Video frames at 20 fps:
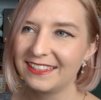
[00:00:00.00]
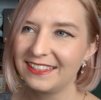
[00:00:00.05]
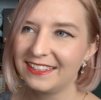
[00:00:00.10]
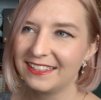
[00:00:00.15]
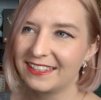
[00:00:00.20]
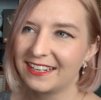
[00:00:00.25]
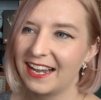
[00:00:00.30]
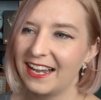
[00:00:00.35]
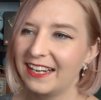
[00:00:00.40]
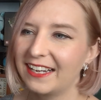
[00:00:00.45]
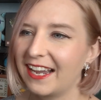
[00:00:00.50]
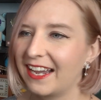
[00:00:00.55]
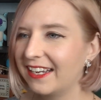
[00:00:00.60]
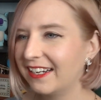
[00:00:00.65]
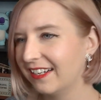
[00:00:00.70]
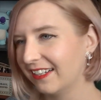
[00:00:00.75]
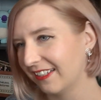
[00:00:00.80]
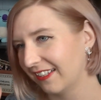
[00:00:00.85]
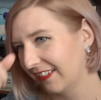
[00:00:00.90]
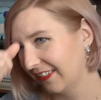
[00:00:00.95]
you gotta
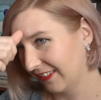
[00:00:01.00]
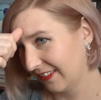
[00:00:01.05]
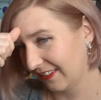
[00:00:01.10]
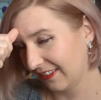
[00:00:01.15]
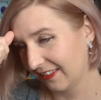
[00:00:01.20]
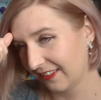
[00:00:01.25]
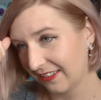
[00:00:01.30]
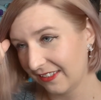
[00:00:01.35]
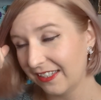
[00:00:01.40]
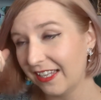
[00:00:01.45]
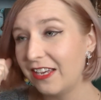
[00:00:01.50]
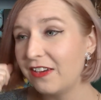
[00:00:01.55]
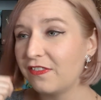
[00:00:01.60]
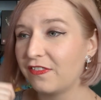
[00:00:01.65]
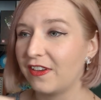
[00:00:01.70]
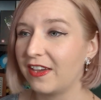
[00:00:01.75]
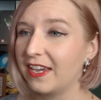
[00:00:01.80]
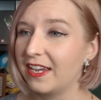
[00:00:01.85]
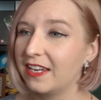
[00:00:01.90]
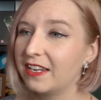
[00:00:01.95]
kind of
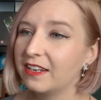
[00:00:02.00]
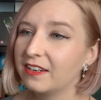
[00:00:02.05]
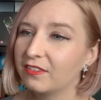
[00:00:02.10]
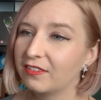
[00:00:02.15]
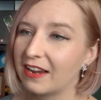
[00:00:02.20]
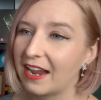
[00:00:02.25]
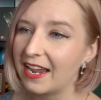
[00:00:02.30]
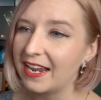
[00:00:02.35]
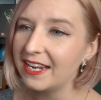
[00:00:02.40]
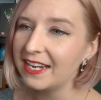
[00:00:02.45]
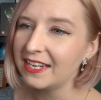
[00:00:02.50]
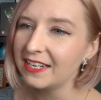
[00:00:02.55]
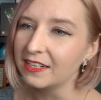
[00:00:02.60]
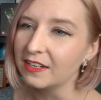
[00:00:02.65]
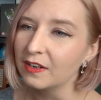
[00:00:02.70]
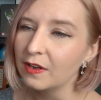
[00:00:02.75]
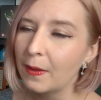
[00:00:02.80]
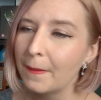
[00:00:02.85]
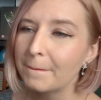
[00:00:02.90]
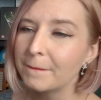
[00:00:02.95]
live it,
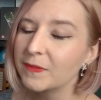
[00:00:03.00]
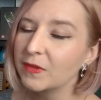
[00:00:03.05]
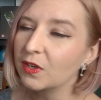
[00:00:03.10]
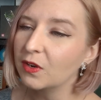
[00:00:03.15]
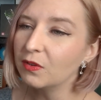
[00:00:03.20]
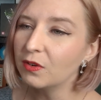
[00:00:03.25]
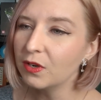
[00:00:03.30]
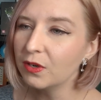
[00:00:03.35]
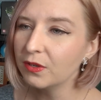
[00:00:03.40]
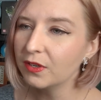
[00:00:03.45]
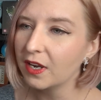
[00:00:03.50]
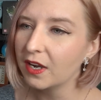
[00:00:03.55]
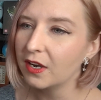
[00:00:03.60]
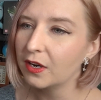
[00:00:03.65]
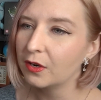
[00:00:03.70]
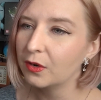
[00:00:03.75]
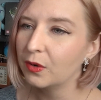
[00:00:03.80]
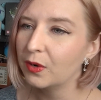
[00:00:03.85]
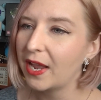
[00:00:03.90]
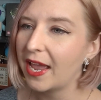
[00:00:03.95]
right? Go, go,
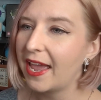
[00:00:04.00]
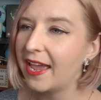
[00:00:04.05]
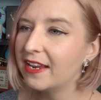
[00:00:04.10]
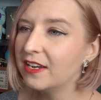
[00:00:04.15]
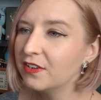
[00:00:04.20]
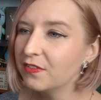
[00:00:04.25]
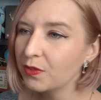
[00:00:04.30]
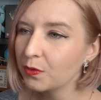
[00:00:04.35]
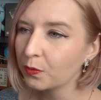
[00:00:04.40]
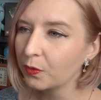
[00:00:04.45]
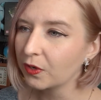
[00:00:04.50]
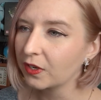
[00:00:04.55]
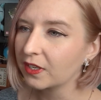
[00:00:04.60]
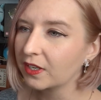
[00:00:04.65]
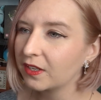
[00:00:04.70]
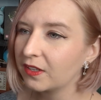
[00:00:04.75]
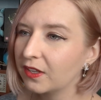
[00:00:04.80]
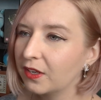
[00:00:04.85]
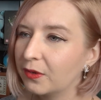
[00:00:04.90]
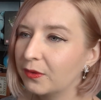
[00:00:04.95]
go. End of the
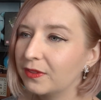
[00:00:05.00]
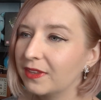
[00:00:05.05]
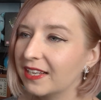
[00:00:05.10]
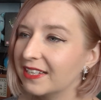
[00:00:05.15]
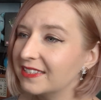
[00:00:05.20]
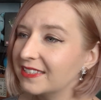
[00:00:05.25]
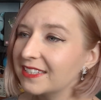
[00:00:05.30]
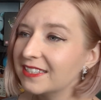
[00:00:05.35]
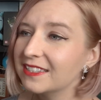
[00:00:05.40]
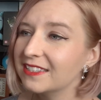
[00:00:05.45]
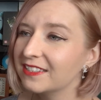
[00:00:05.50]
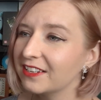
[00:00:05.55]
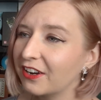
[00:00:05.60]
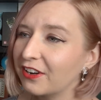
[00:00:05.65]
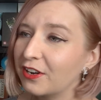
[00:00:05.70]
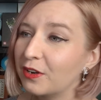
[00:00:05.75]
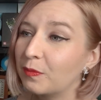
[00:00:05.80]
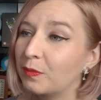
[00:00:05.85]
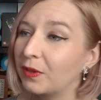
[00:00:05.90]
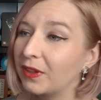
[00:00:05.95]
workload. Let's get
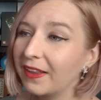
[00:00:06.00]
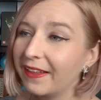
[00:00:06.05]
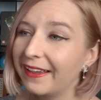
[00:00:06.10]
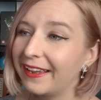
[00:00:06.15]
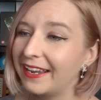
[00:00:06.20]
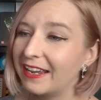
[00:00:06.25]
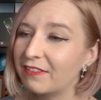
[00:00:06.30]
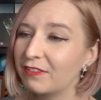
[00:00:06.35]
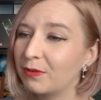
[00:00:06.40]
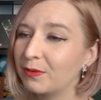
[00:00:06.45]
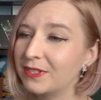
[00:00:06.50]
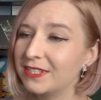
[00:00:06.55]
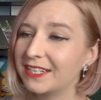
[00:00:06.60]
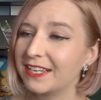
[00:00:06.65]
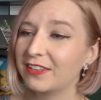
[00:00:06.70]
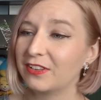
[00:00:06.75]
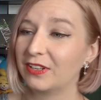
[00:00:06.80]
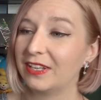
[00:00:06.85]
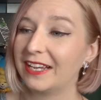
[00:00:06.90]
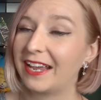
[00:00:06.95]
started. Play. Everyone
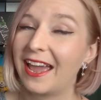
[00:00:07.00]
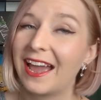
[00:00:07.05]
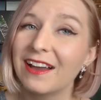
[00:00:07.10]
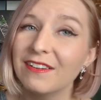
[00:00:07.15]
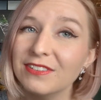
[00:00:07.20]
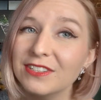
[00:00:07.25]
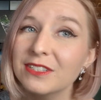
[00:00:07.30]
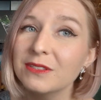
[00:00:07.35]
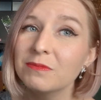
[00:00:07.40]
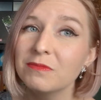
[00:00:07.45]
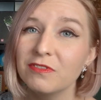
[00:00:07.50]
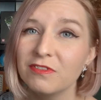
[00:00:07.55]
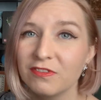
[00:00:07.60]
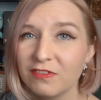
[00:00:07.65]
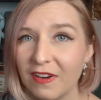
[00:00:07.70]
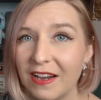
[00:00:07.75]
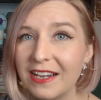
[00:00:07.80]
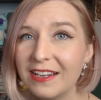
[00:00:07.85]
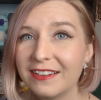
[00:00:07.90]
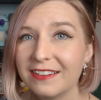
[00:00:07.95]
together. Like, have some
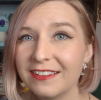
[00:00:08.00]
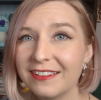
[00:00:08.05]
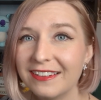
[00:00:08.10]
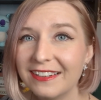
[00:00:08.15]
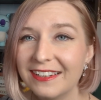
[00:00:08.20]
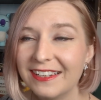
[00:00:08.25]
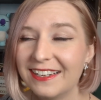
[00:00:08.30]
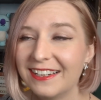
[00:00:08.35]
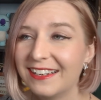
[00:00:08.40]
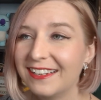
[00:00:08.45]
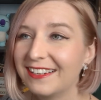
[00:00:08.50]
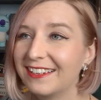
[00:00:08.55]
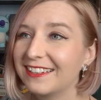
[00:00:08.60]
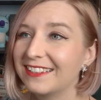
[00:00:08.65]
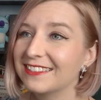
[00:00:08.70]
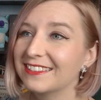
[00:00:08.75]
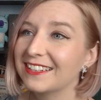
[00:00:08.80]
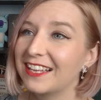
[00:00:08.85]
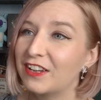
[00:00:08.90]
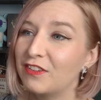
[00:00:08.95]
fun.
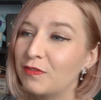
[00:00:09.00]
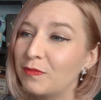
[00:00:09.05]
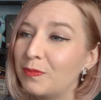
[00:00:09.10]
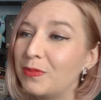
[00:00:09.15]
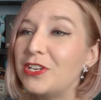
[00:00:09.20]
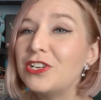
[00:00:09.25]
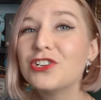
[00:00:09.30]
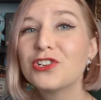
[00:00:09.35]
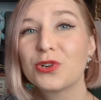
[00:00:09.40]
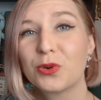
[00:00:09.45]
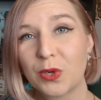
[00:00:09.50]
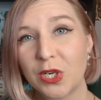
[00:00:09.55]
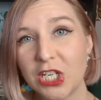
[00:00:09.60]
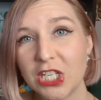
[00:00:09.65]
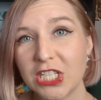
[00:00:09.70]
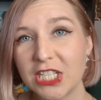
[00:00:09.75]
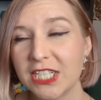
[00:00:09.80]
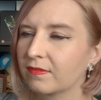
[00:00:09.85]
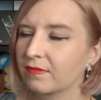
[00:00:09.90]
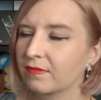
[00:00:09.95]
Because life be short.